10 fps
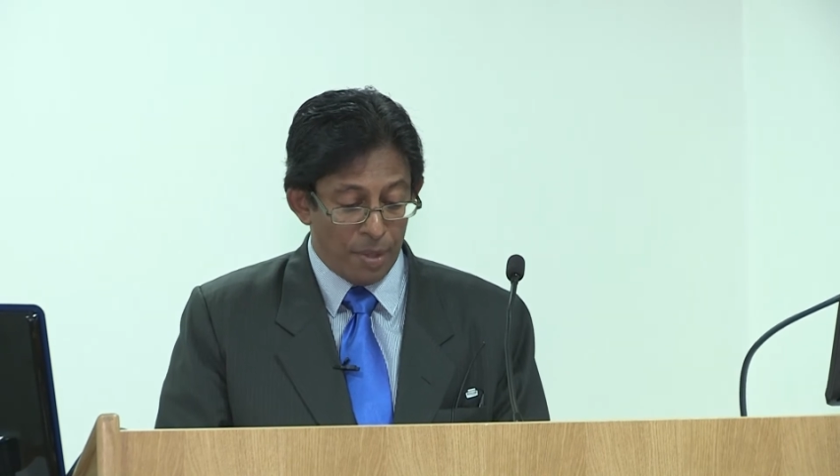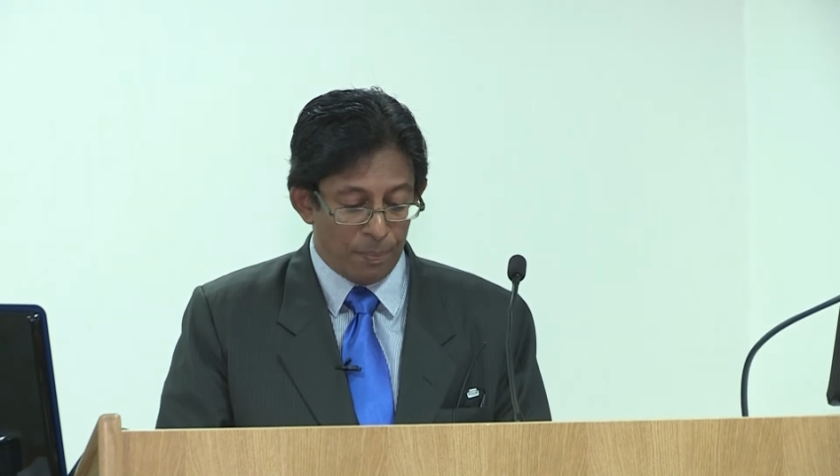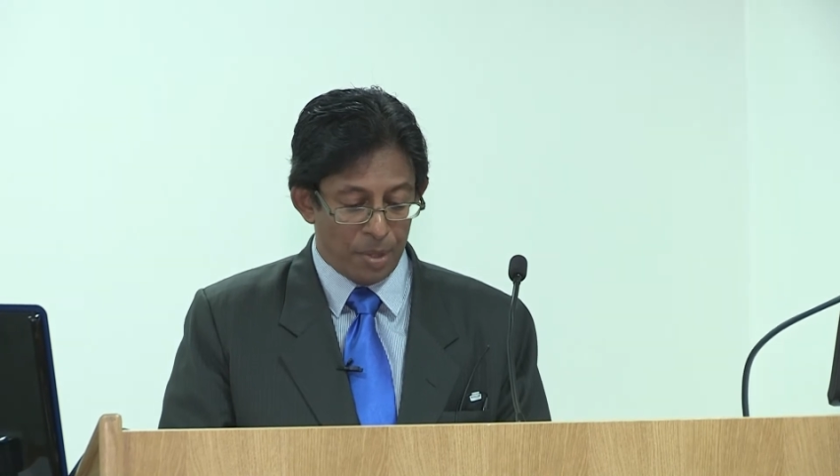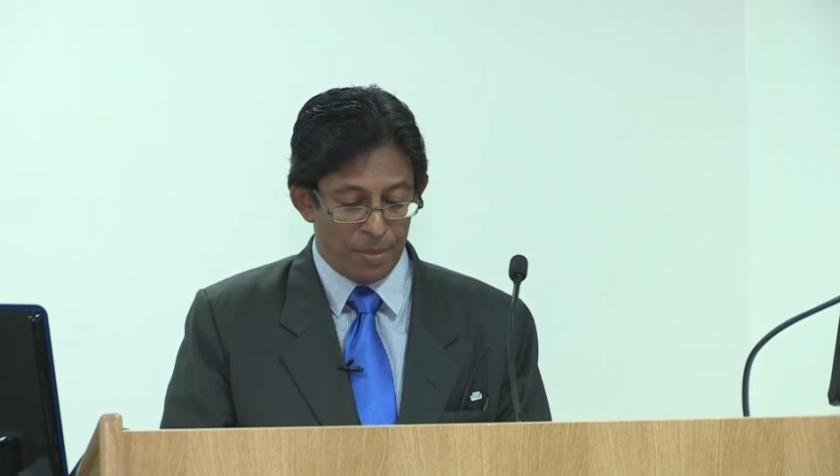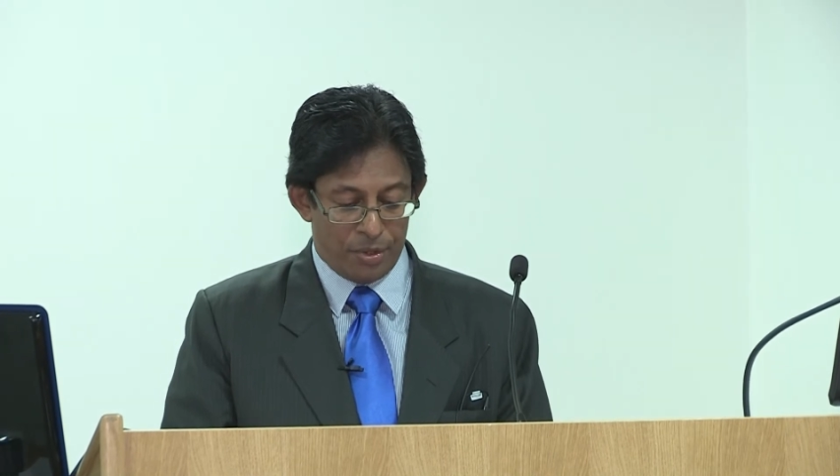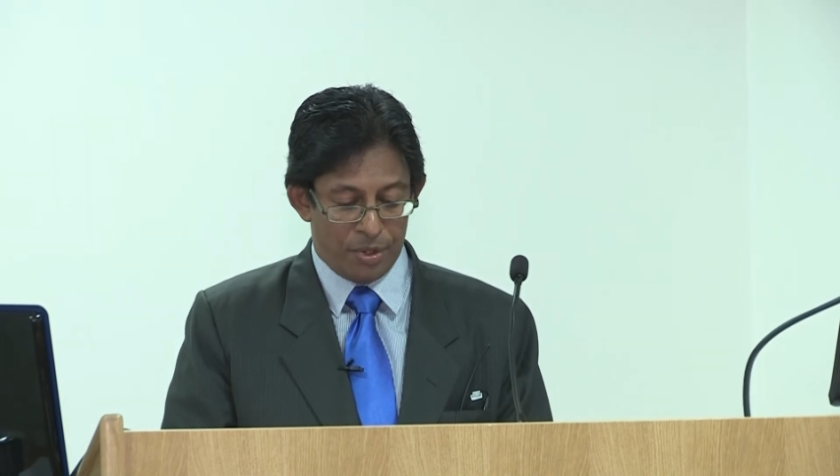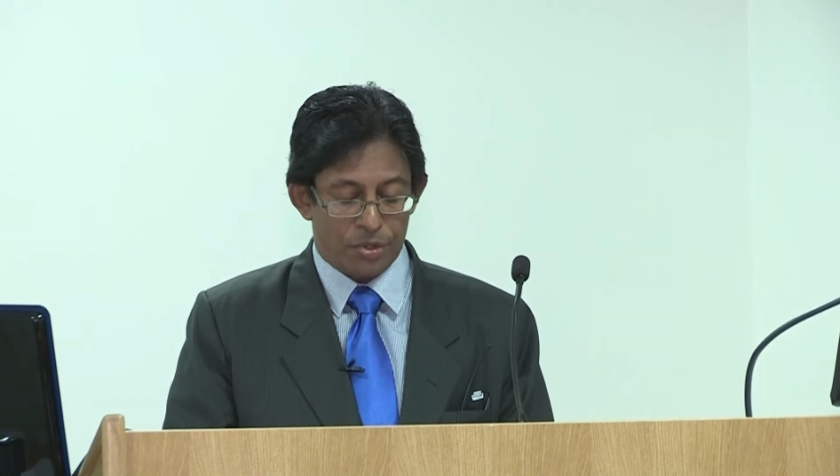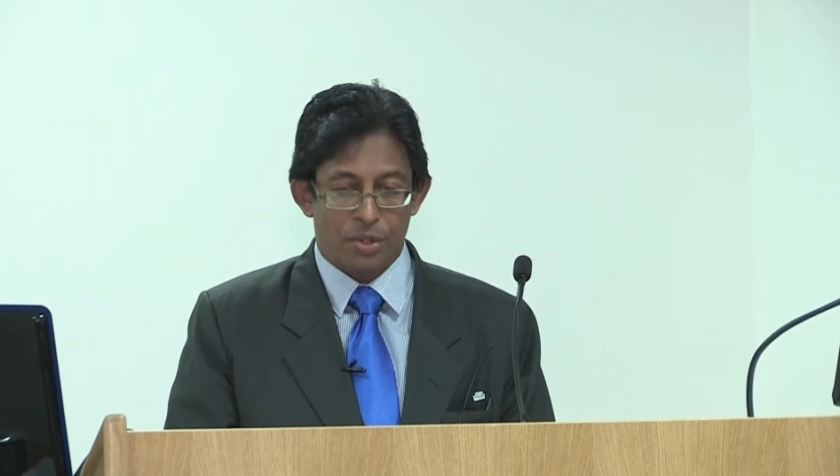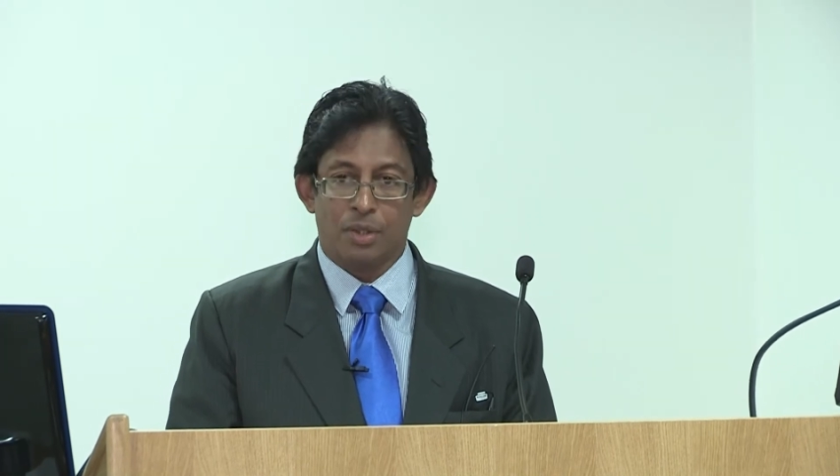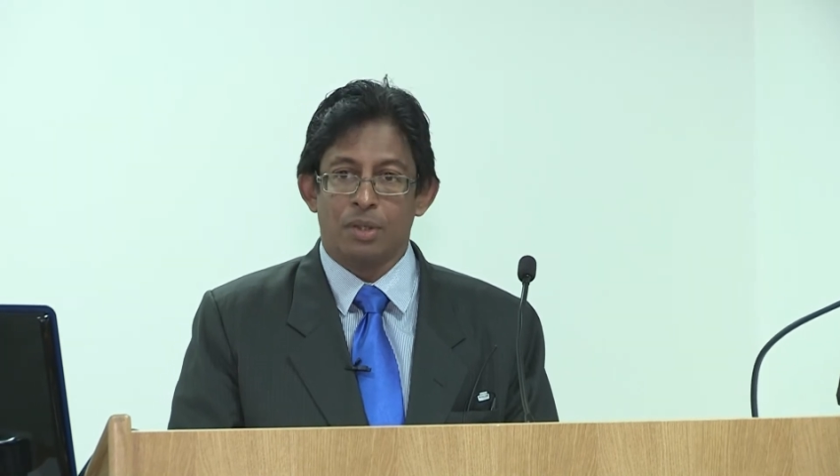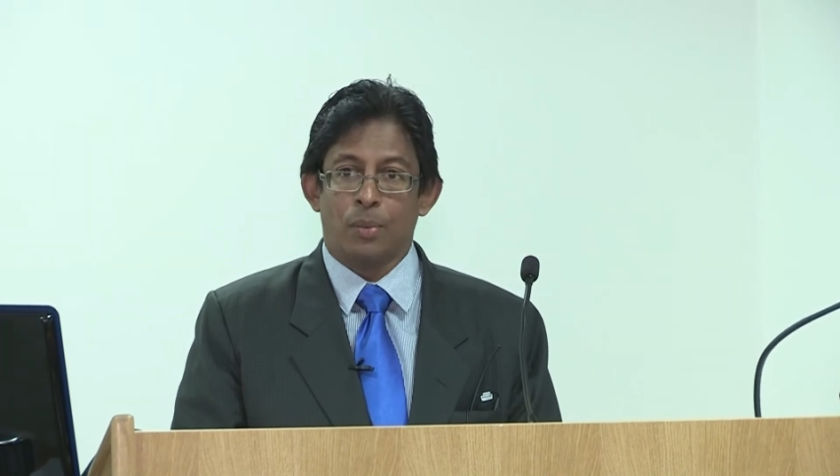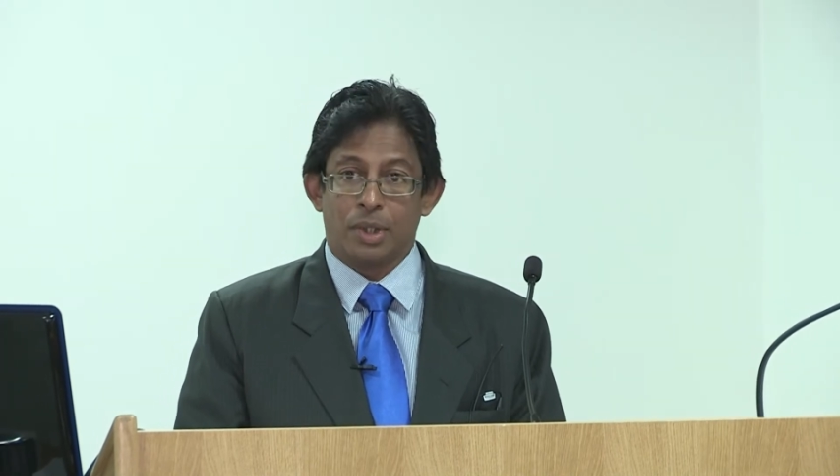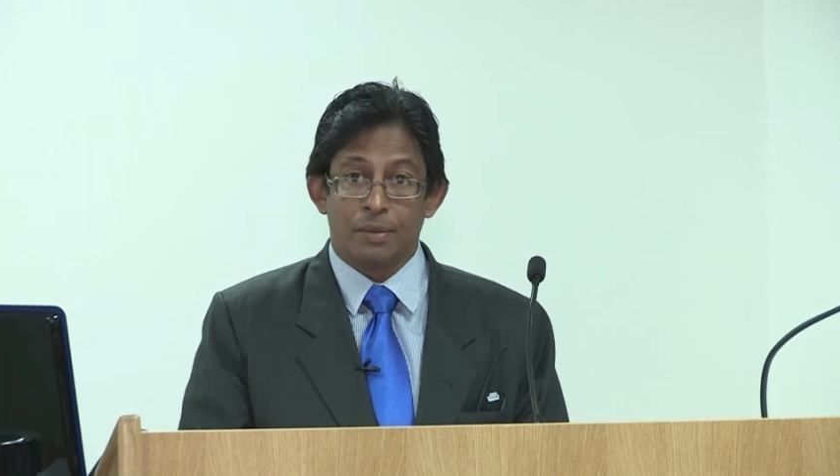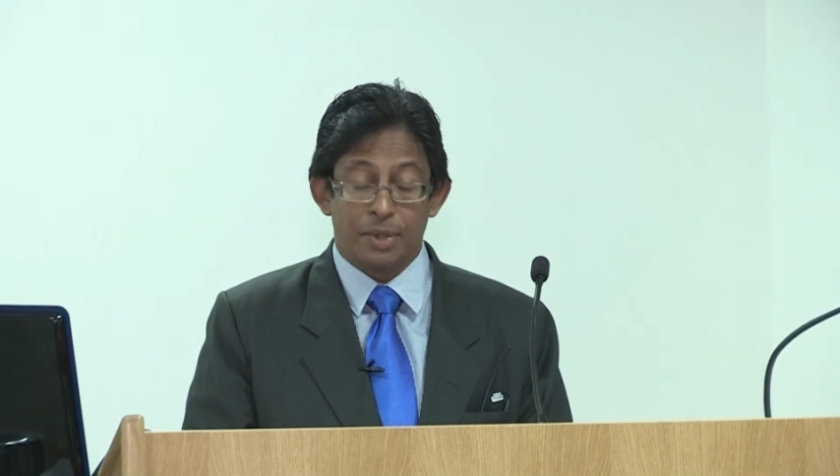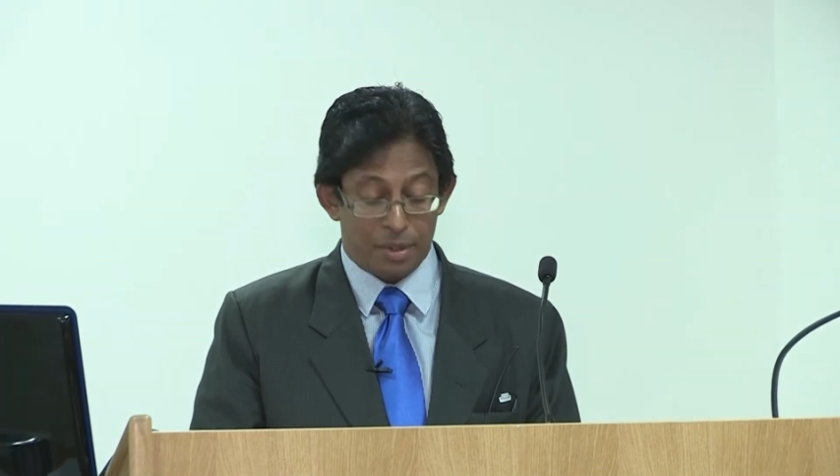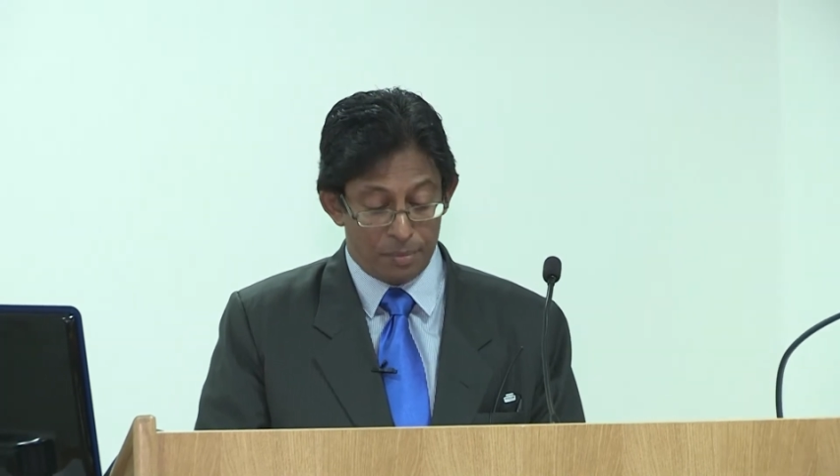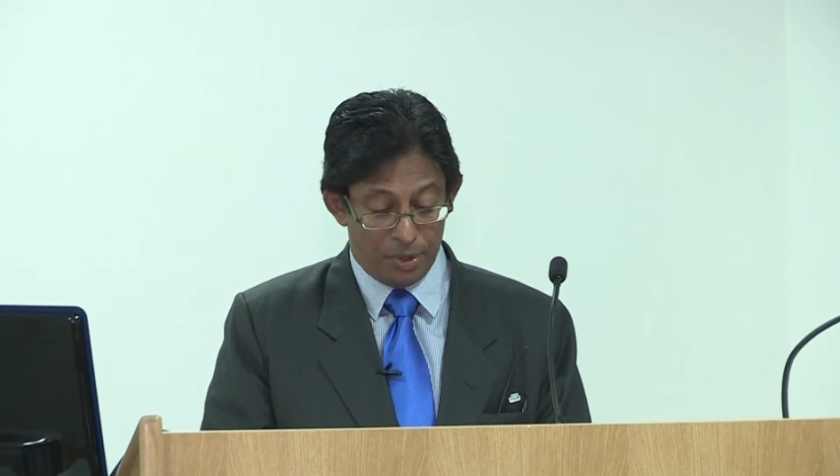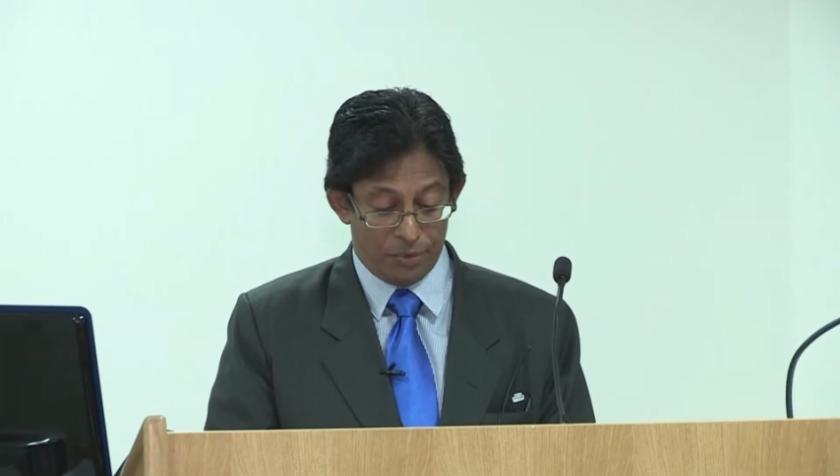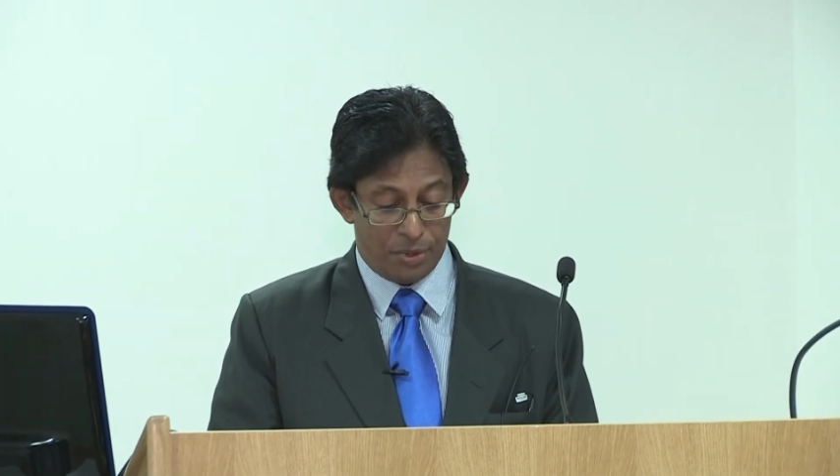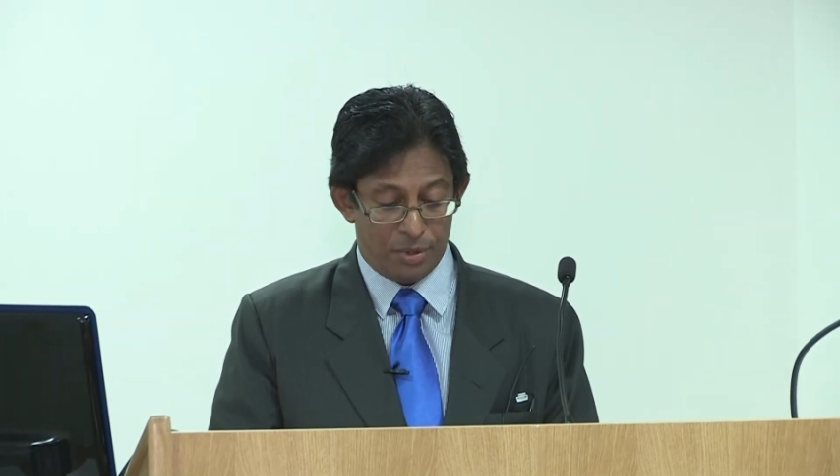implementation, whatever that
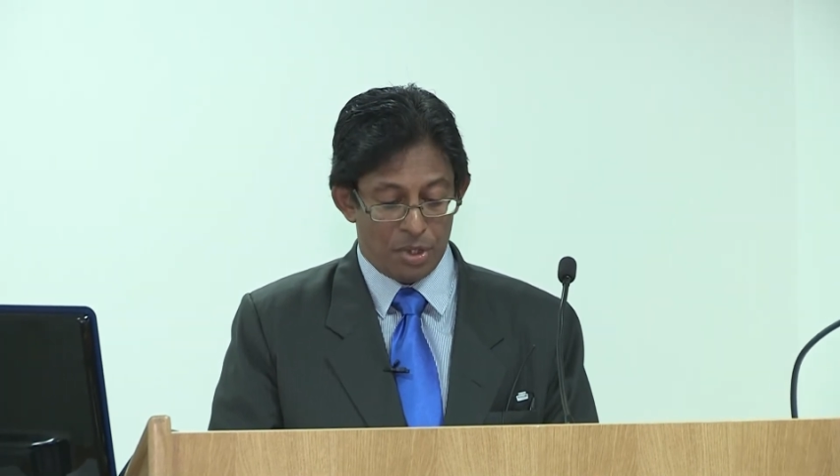means,